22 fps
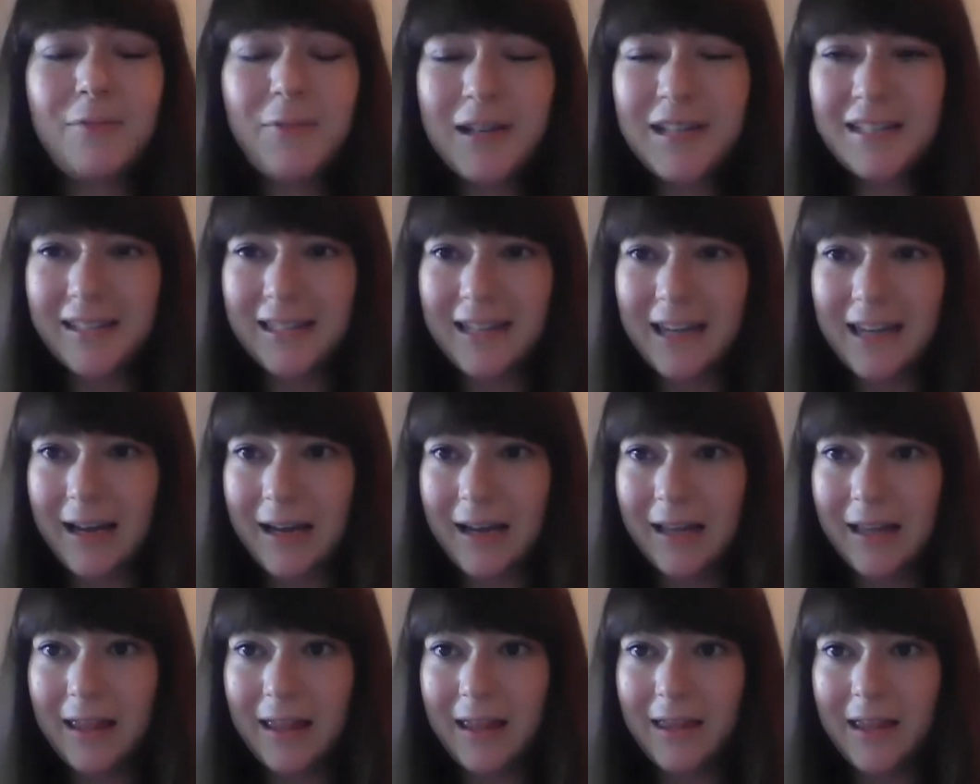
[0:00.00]
I will
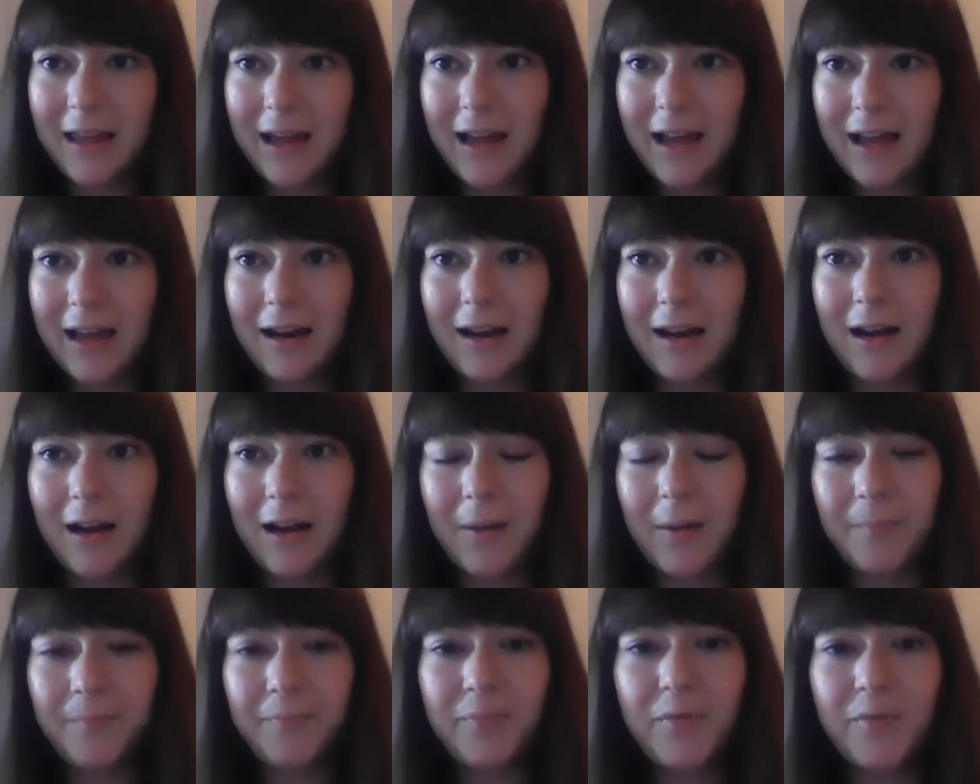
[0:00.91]
say that
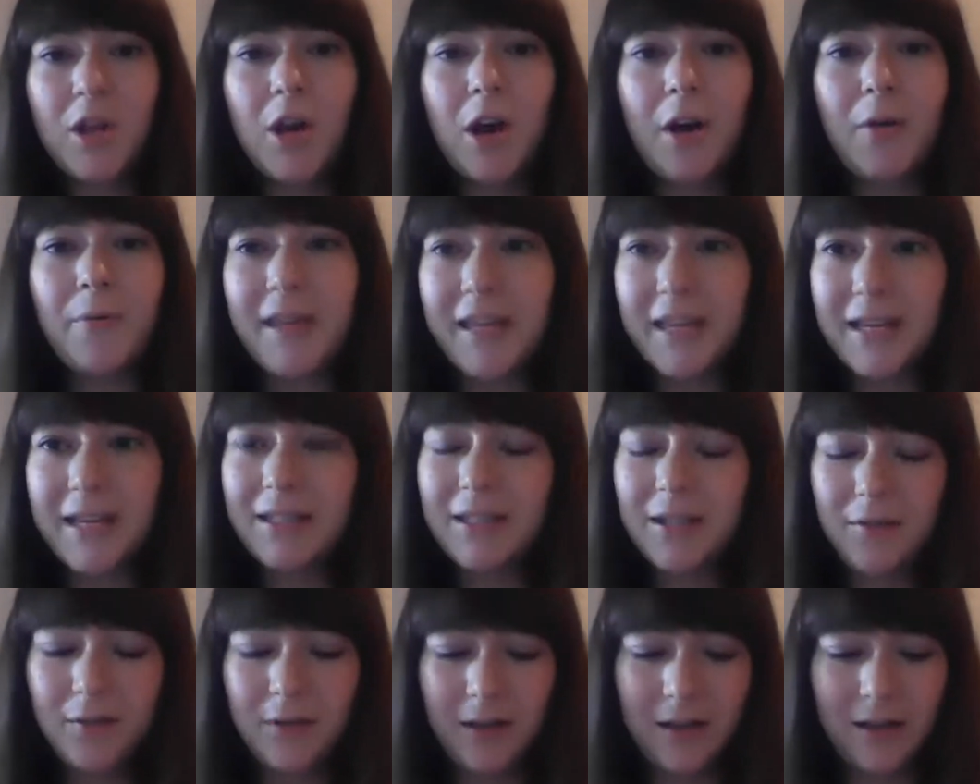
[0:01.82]
going
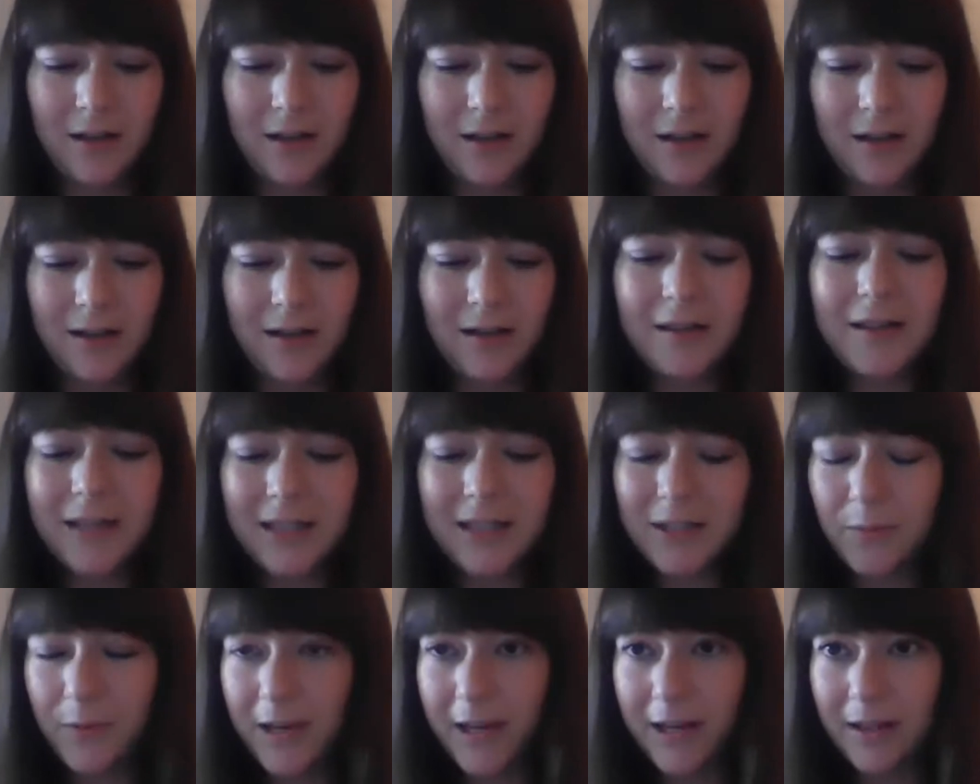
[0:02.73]
into
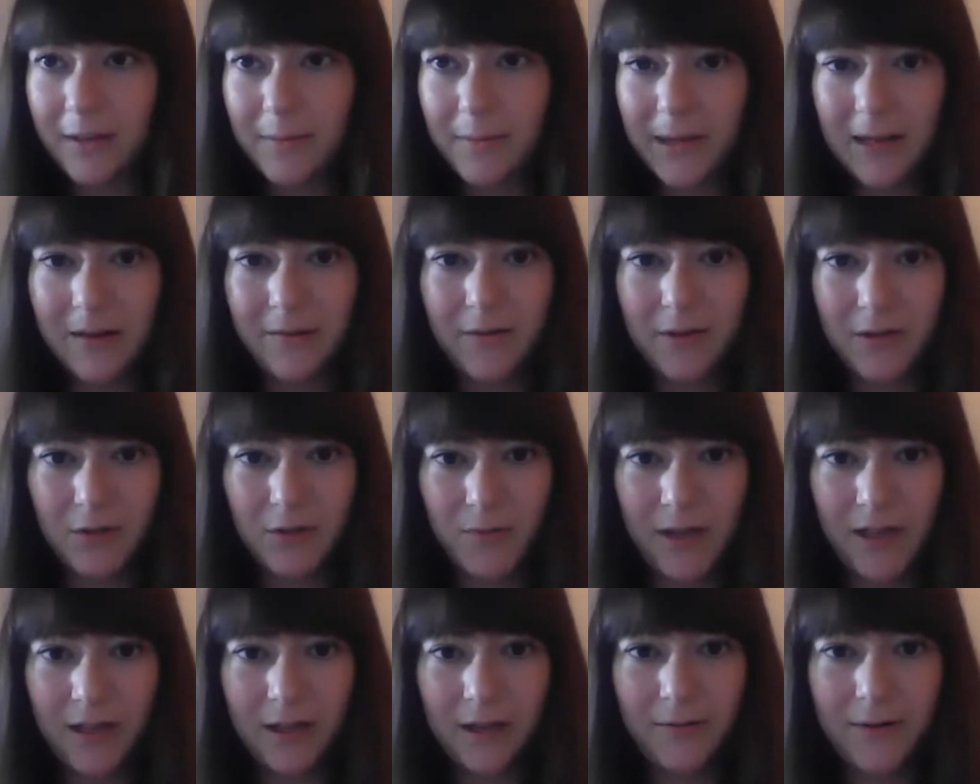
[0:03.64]
this week, at the beginning of this
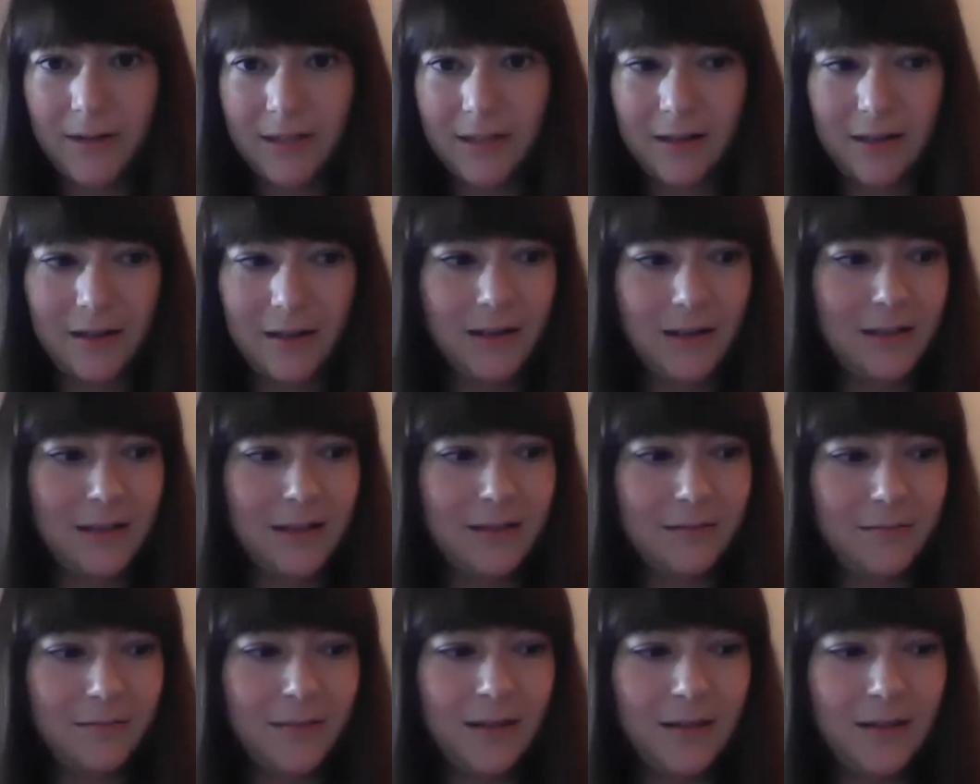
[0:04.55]
week, there was a
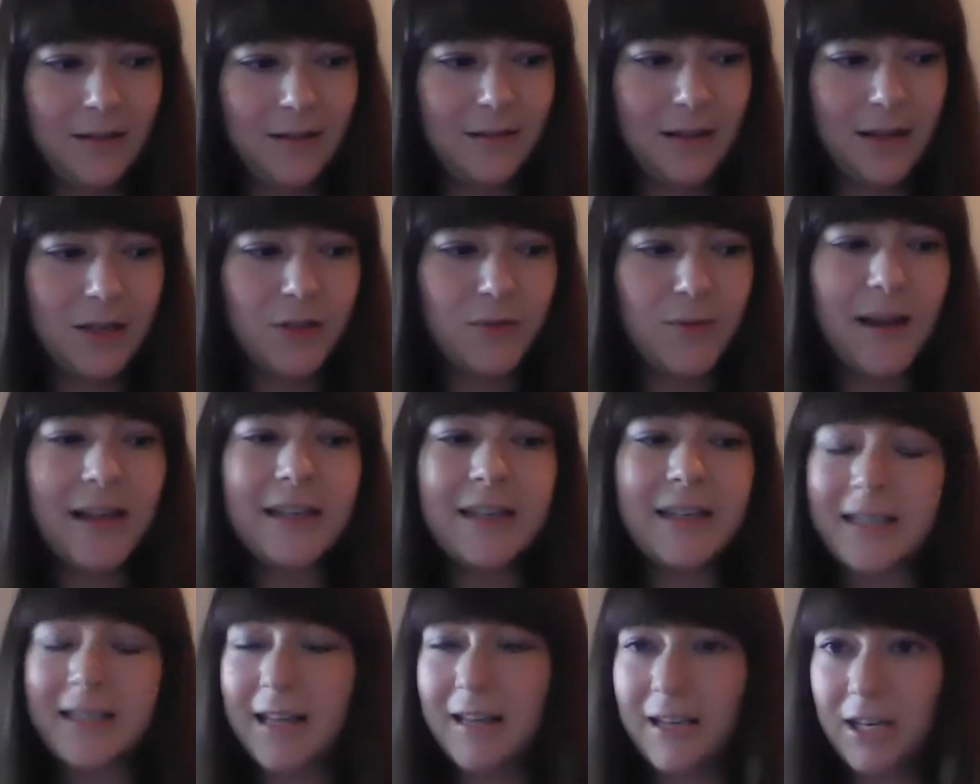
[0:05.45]

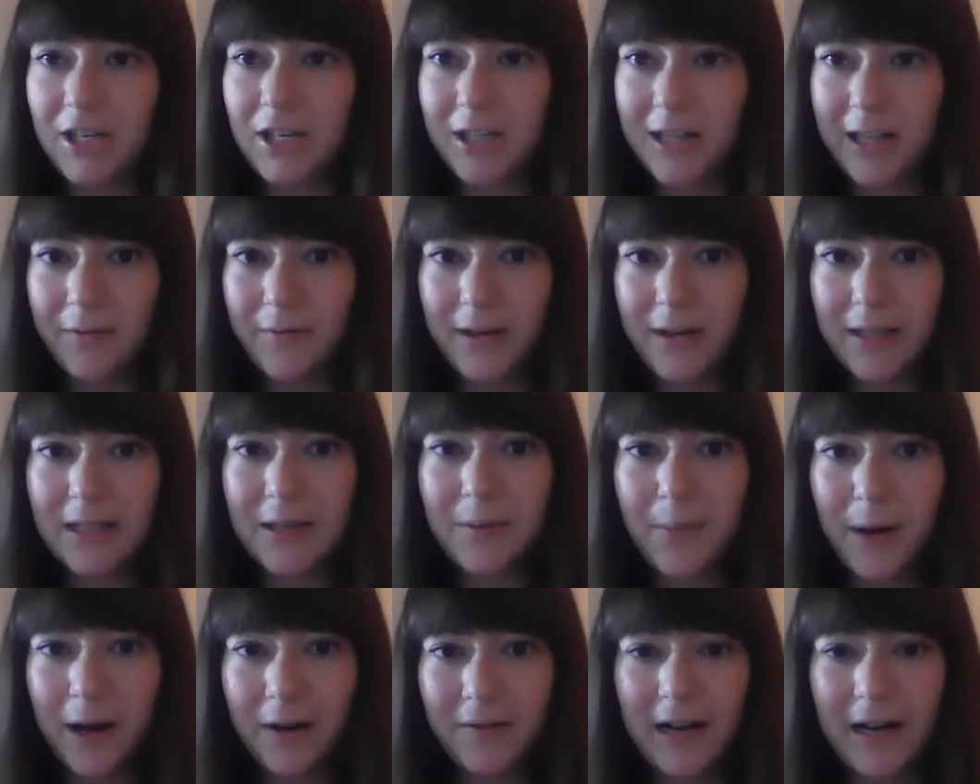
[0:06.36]
Israeli delegation that went
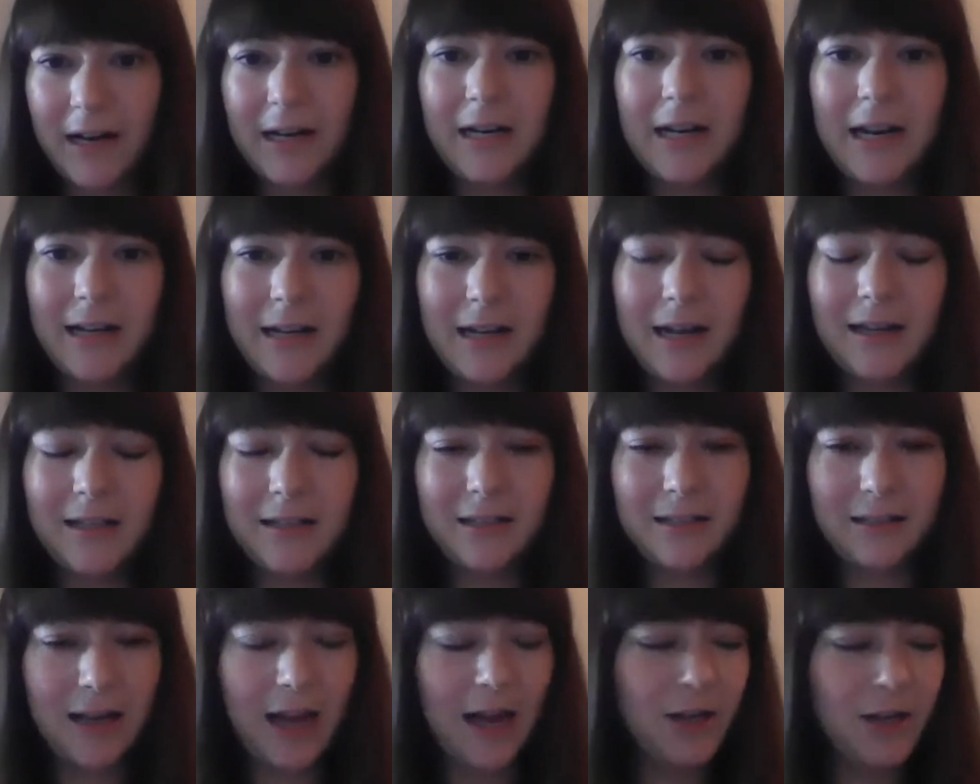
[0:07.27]
to Bahrain, and I
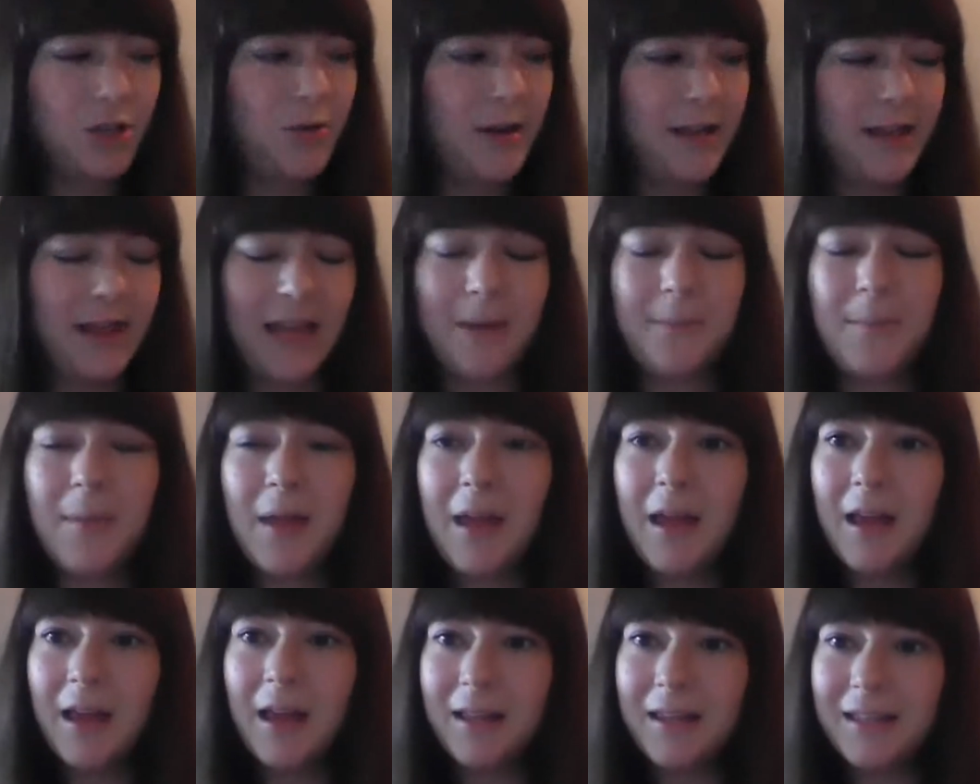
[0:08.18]
did not join them
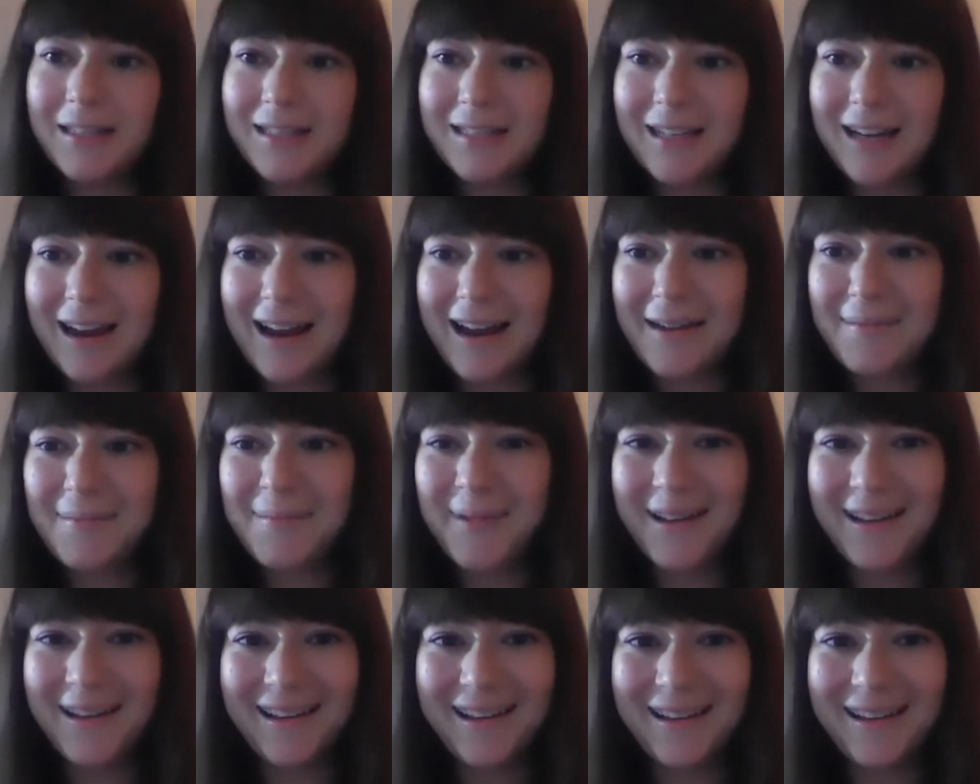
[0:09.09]
this time.